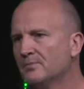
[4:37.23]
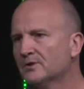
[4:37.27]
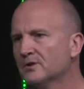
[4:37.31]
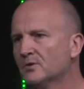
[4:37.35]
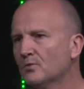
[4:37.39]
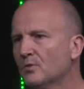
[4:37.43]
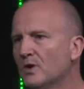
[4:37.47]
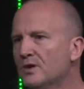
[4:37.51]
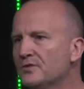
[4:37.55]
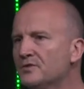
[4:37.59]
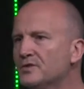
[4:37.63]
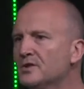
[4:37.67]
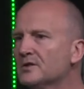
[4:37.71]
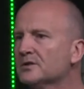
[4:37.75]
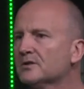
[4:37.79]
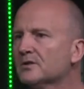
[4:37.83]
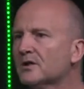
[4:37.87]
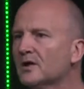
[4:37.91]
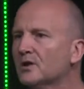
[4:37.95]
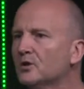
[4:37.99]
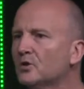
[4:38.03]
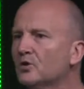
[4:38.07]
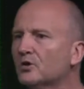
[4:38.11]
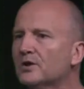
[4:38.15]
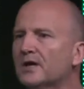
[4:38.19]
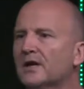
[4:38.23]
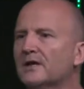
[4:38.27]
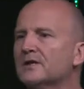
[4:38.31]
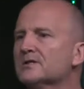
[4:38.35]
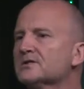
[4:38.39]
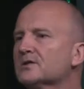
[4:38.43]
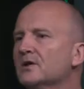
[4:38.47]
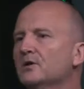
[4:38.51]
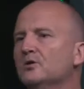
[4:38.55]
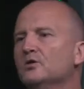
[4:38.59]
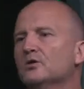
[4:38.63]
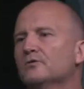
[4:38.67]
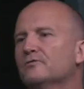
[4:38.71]
But the one thing that I look at
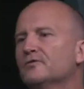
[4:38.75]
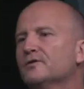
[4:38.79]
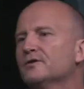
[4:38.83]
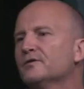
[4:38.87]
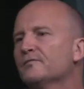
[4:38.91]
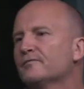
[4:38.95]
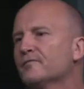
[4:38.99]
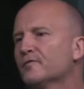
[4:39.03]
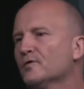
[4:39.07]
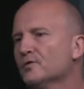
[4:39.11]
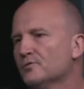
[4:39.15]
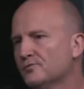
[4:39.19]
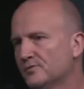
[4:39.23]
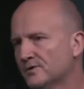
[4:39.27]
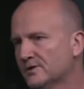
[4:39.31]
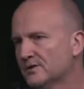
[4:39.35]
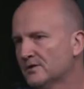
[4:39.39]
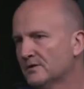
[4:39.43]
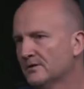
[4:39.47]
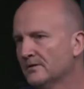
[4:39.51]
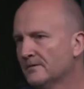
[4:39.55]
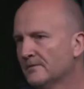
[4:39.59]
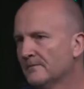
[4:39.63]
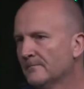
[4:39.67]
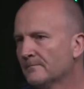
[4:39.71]
is I look for the fruit.